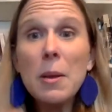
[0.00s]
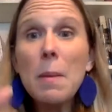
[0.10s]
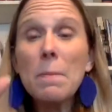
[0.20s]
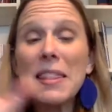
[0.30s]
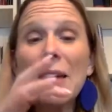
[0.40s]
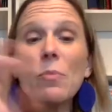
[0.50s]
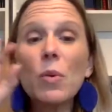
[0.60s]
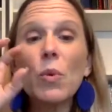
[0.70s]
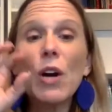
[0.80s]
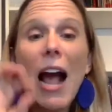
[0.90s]
But then
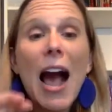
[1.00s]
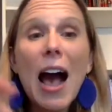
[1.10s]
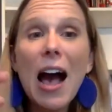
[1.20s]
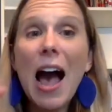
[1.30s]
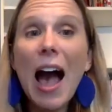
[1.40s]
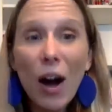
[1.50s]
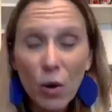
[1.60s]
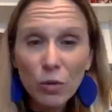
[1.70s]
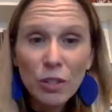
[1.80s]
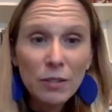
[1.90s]
when we're
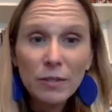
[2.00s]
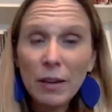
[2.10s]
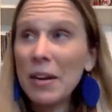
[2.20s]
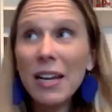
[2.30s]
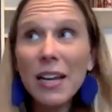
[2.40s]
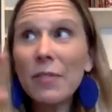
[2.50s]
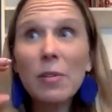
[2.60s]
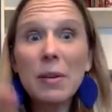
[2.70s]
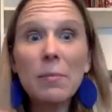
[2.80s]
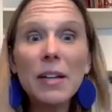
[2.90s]
out, it can even
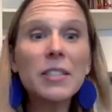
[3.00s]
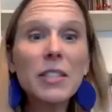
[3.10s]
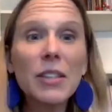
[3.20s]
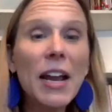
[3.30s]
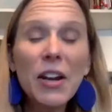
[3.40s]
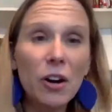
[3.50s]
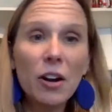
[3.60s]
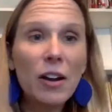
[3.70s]
be months later.